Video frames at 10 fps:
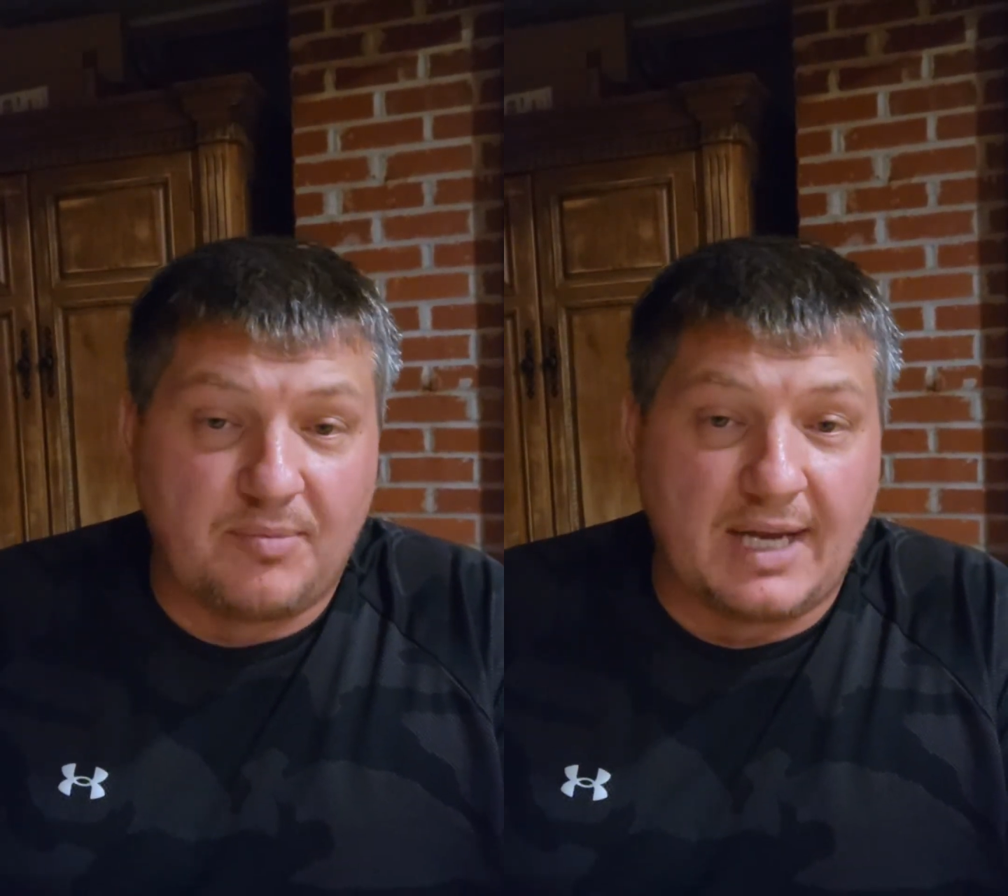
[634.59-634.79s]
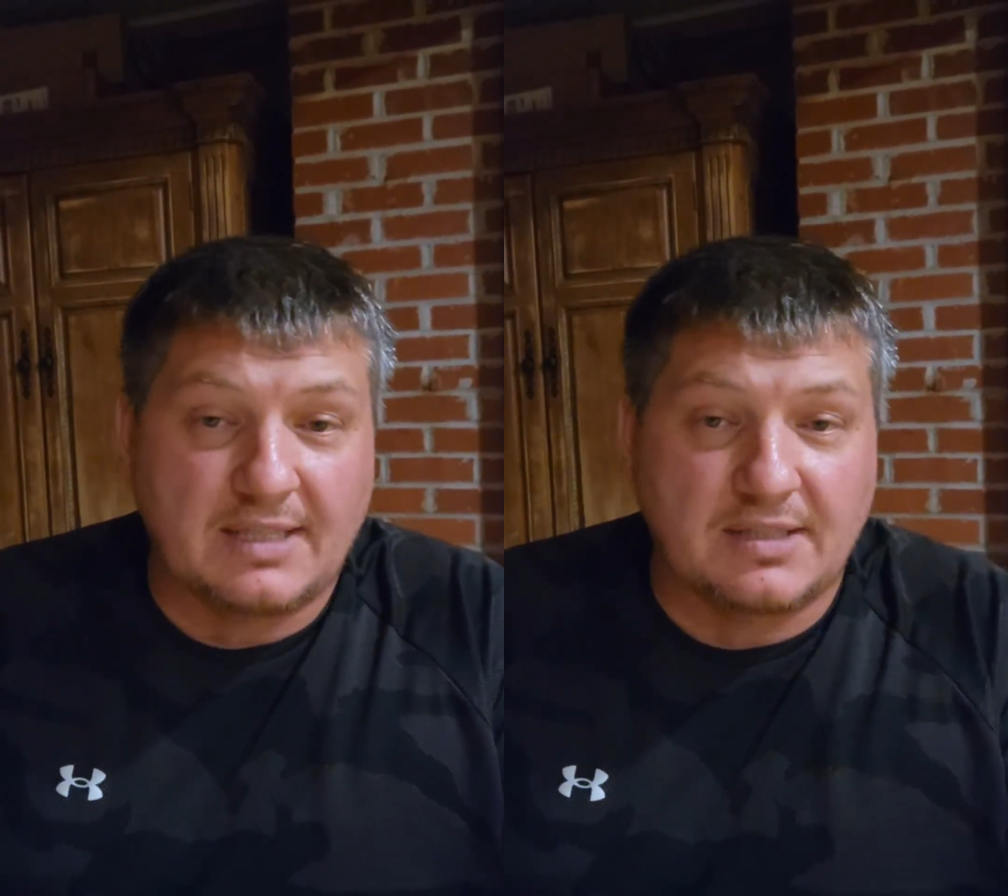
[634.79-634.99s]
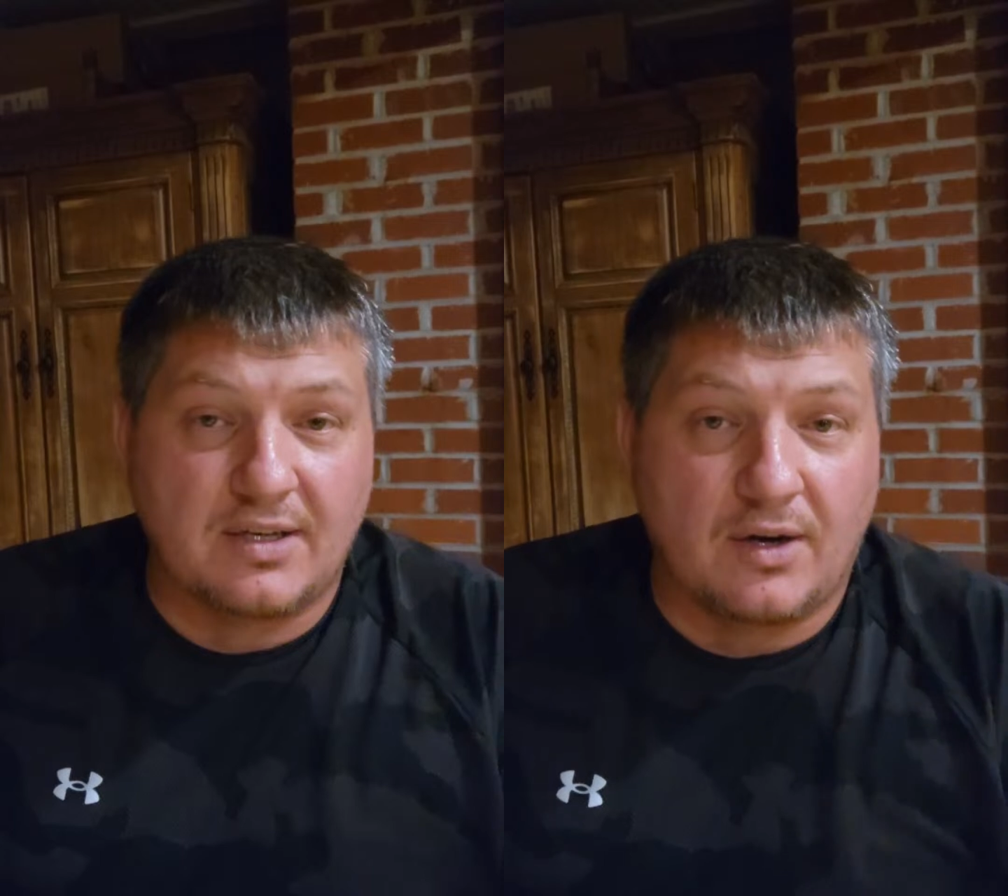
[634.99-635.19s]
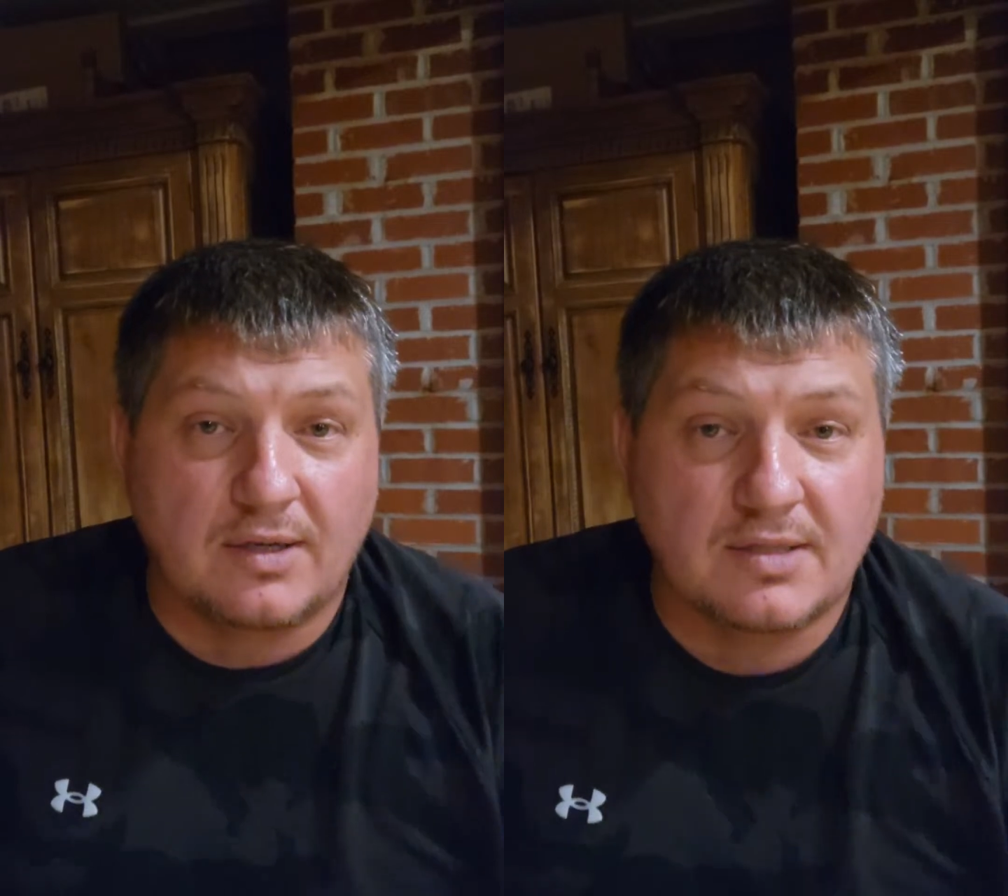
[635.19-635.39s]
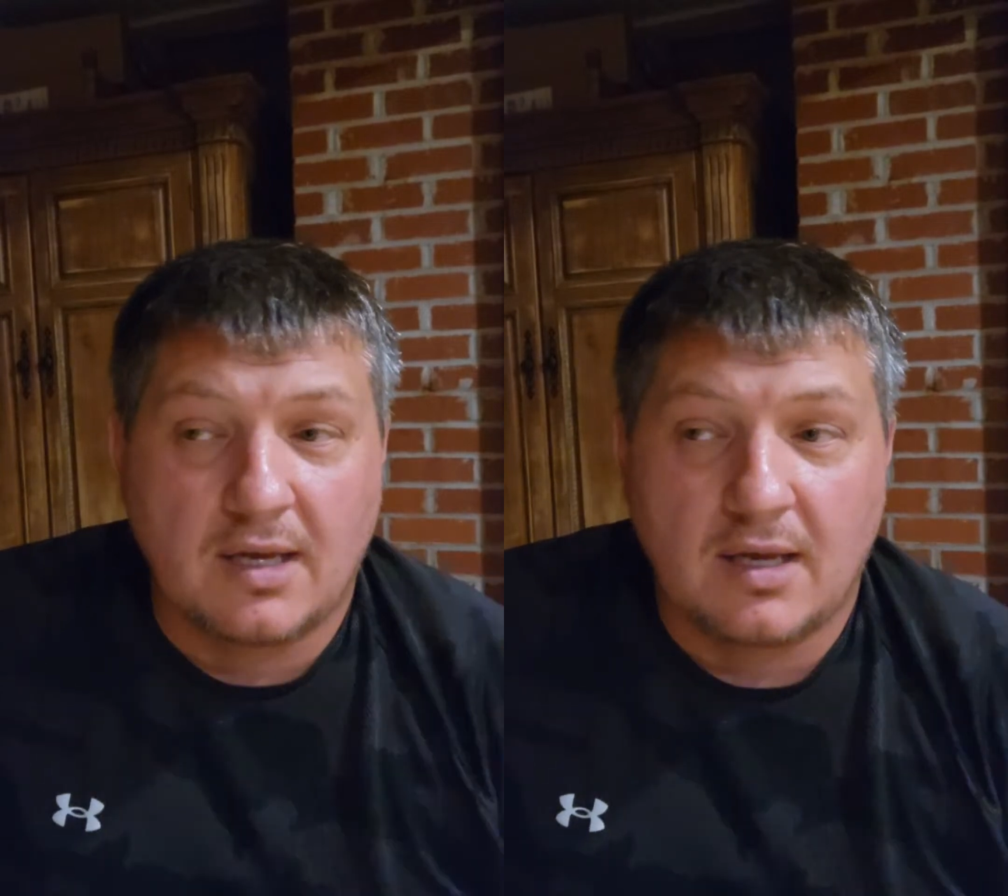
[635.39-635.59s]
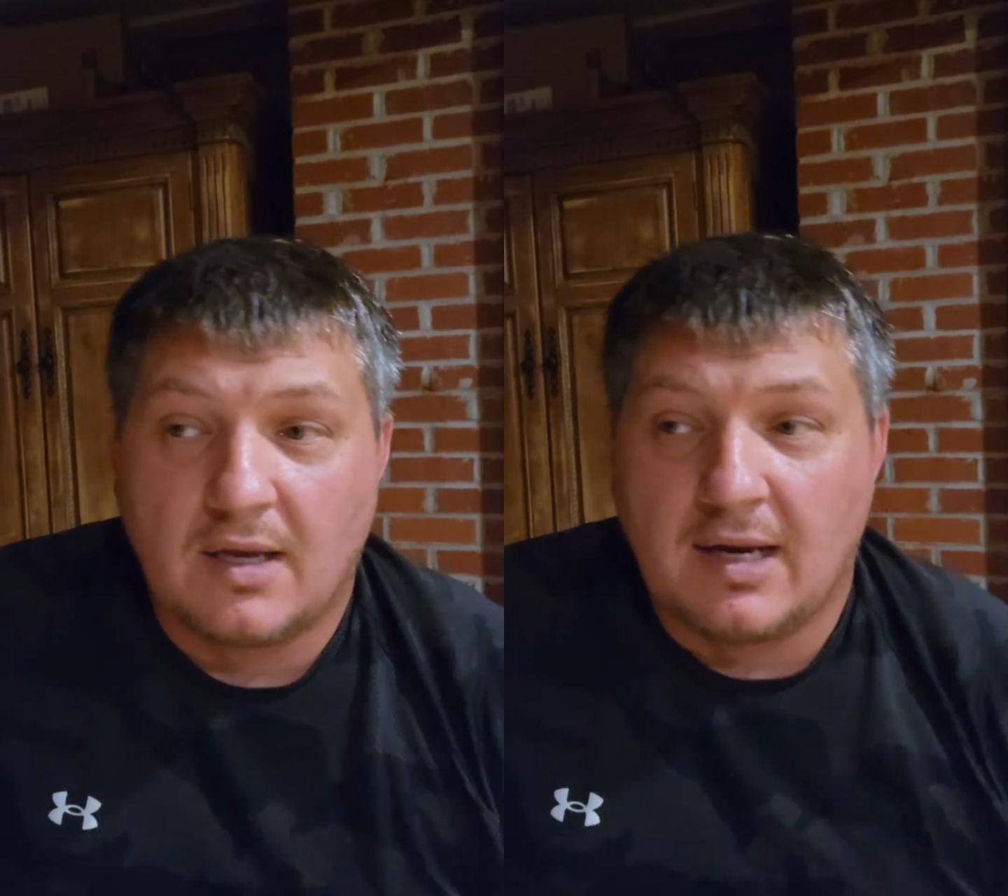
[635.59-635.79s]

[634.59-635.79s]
passing yards.